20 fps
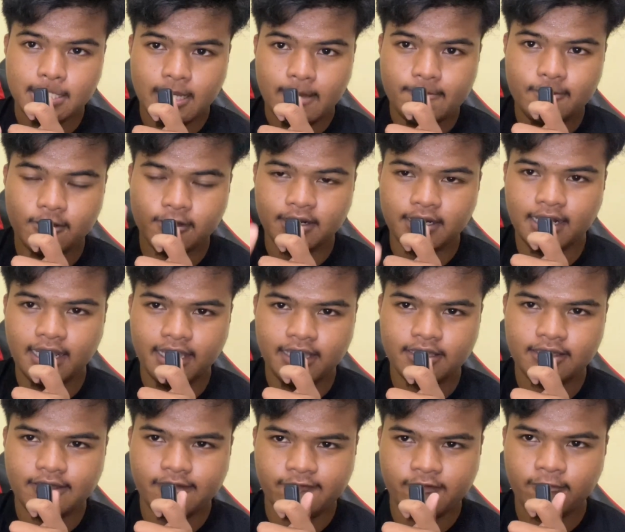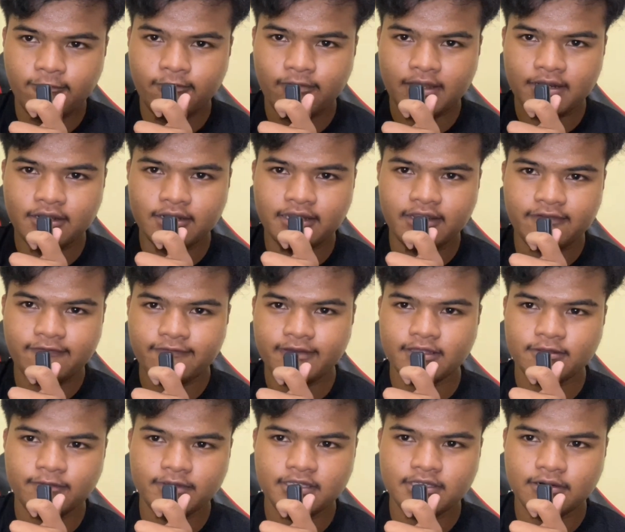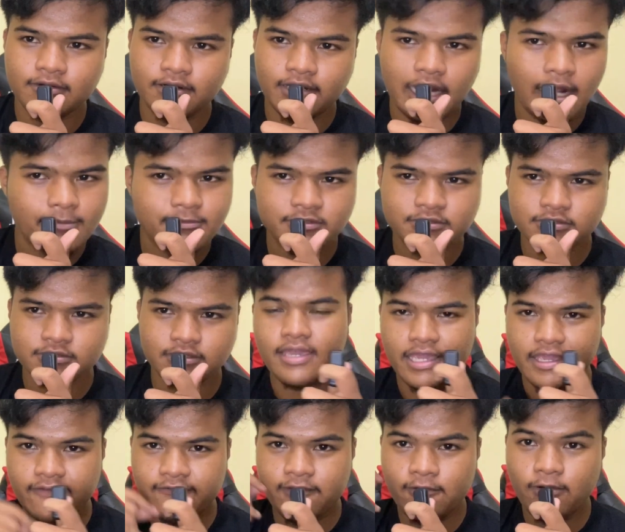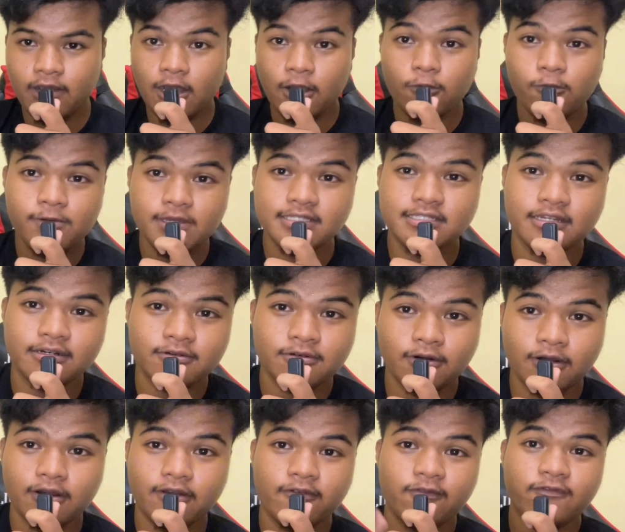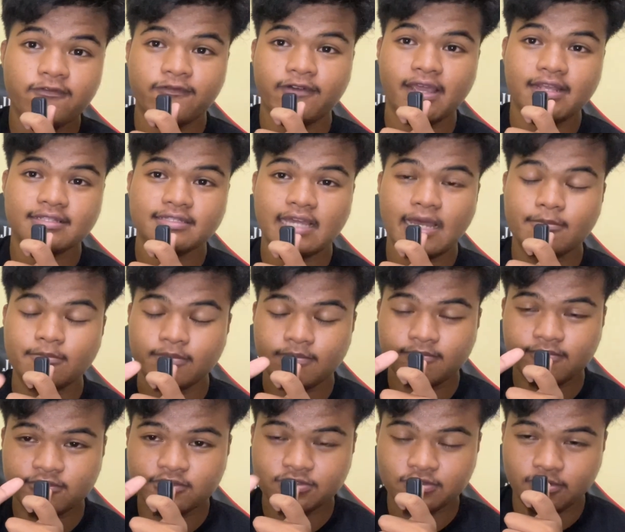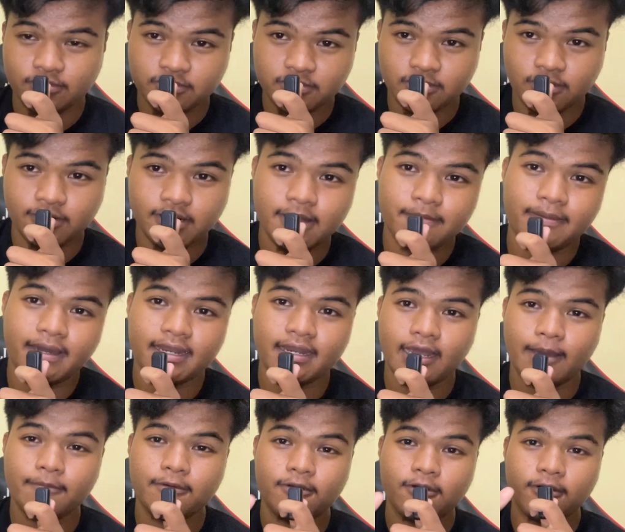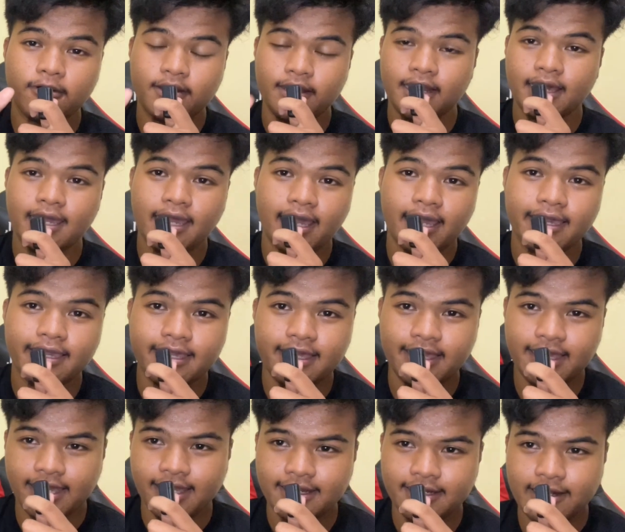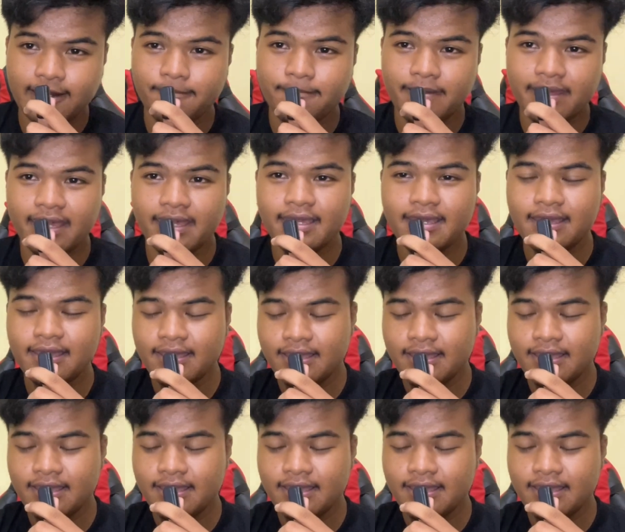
Not gonna lie, if you want defense Wizard Rod, if you are Wizard Rod fans, I'm so sorry, but I'm not gonna lie, I hate that Bey.